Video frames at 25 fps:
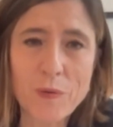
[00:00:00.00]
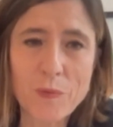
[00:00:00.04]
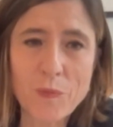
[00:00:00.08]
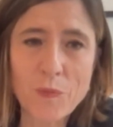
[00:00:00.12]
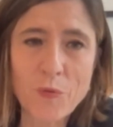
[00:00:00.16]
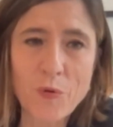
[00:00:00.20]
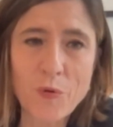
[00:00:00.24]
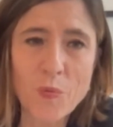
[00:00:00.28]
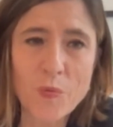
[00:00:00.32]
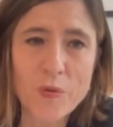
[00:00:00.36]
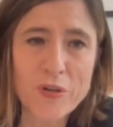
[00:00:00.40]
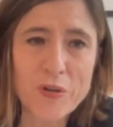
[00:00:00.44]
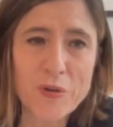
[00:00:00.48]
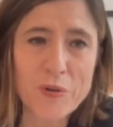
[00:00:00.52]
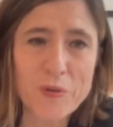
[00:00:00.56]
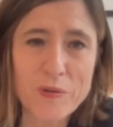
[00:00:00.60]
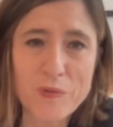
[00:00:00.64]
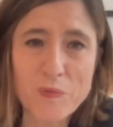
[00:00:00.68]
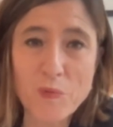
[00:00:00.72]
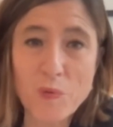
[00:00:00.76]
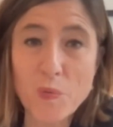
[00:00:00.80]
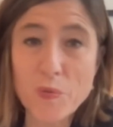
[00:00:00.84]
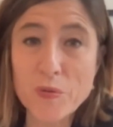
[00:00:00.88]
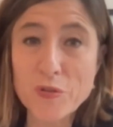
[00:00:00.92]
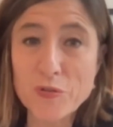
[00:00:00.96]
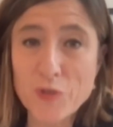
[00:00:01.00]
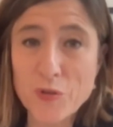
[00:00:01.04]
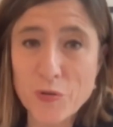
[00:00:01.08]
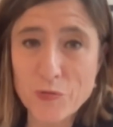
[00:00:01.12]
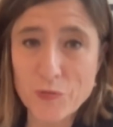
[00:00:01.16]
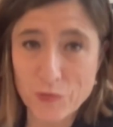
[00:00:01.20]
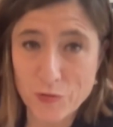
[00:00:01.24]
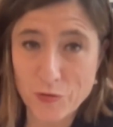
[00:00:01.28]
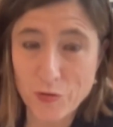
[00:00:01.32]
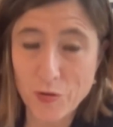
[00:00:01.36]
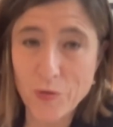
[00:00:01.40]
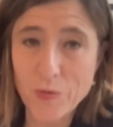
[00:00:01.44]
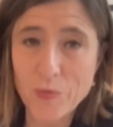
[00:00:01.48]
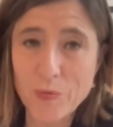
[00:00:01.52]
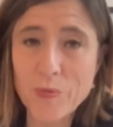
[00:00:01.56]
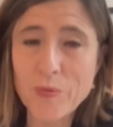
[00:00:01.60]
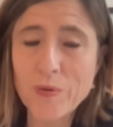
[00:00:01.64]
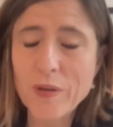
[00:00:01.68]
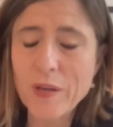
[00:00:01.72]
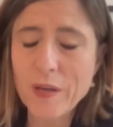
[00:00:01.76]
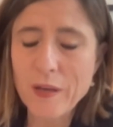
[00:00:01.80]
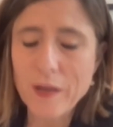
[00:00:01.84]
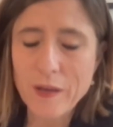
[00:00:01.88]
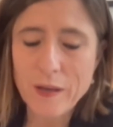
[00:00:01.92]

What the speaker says: what we know and what we don't know,